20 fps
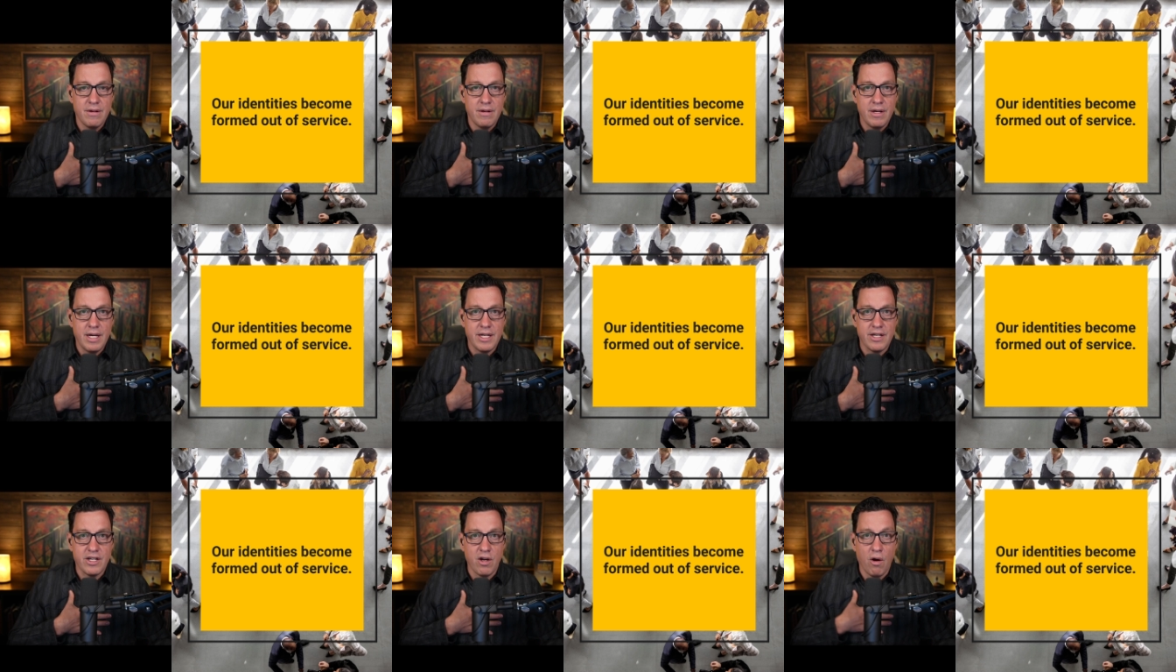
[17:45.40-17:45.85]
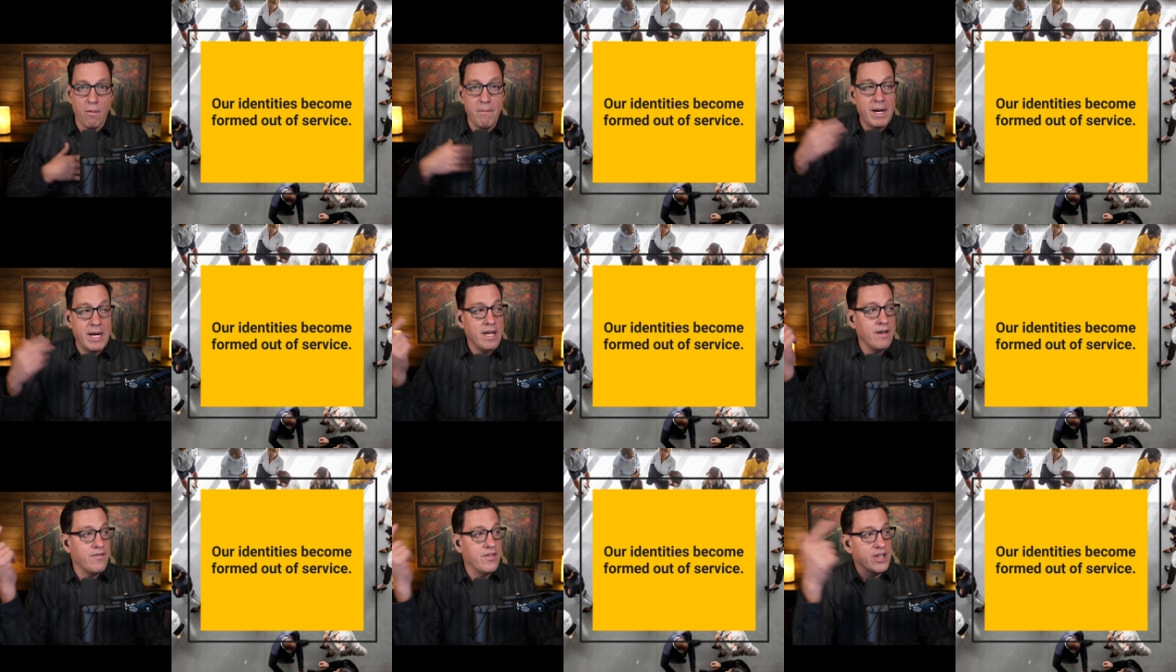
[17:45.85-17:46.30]
And so
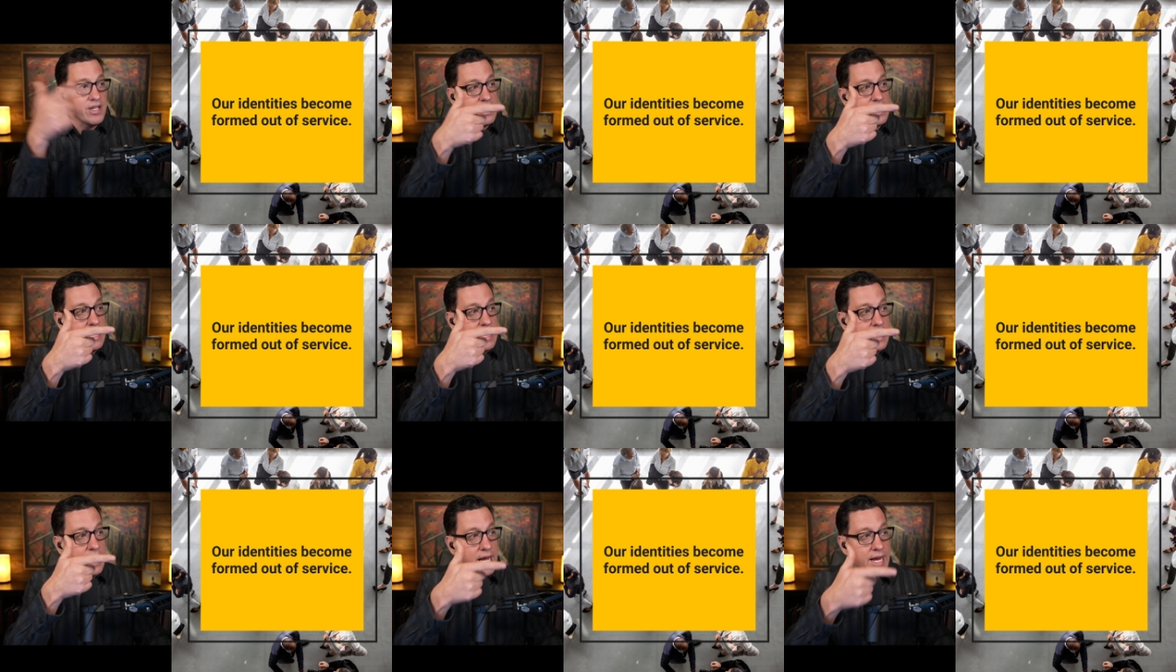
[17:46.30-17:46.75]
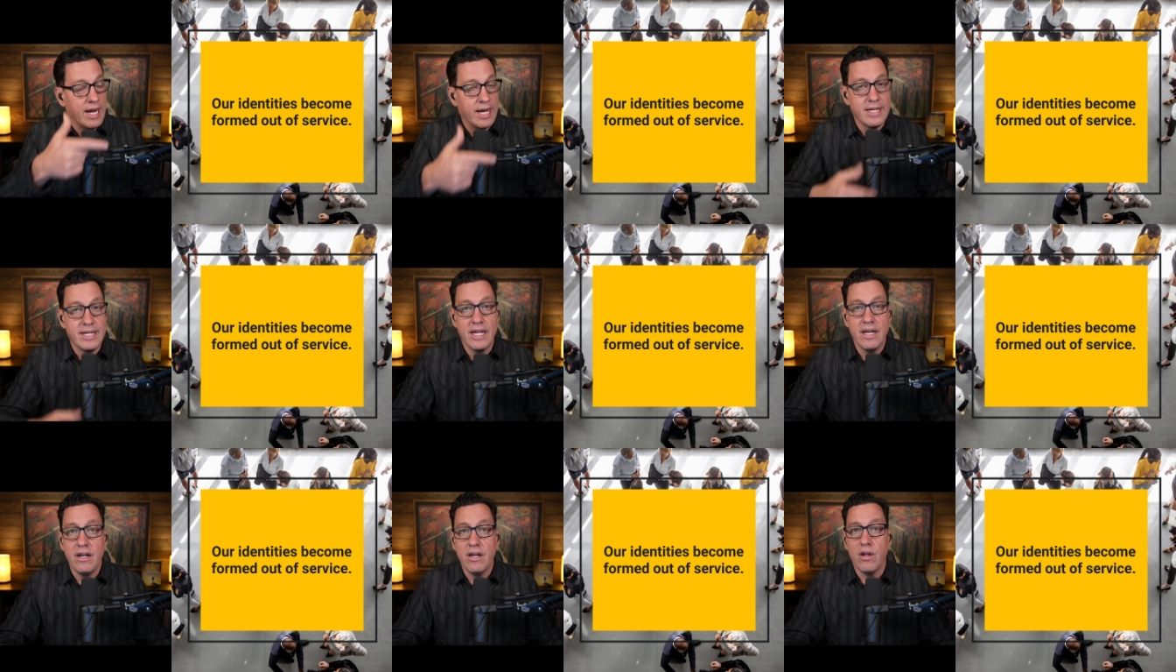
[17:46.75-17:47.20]
many of us need an
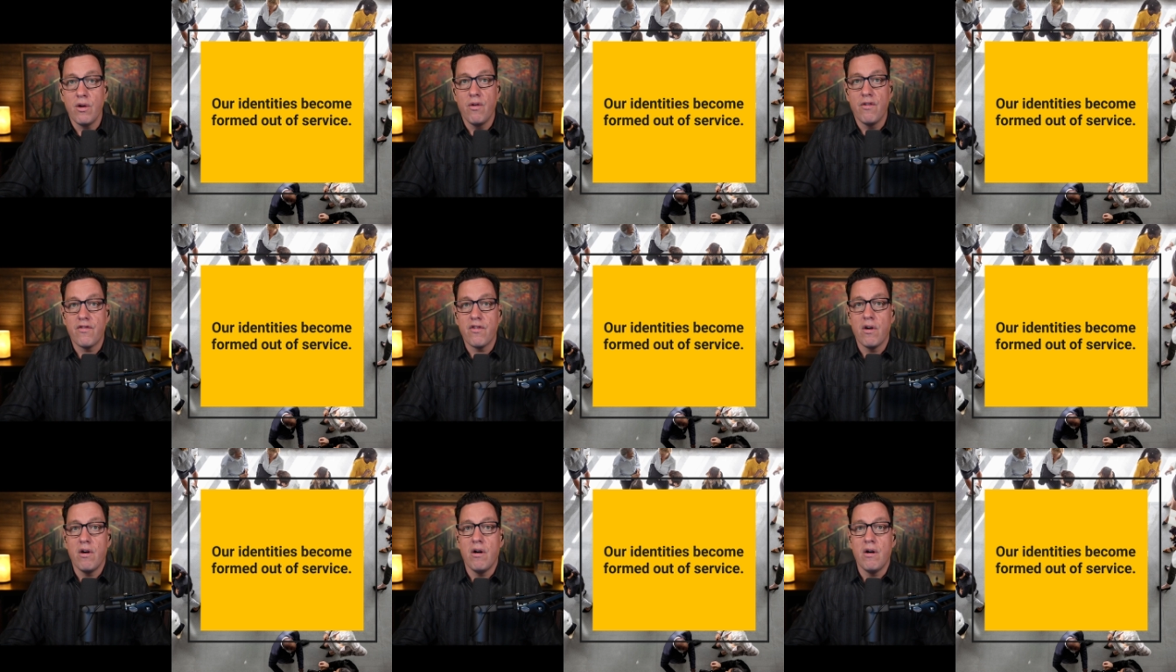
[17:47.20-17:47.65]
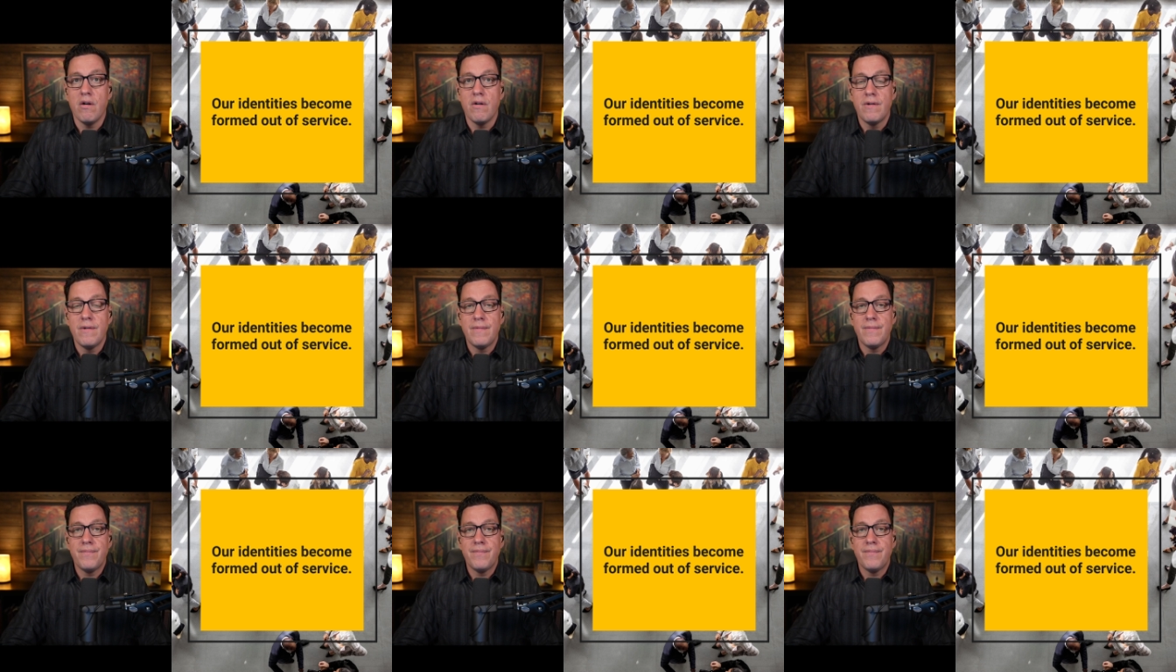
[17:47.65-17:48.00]
identity overhaul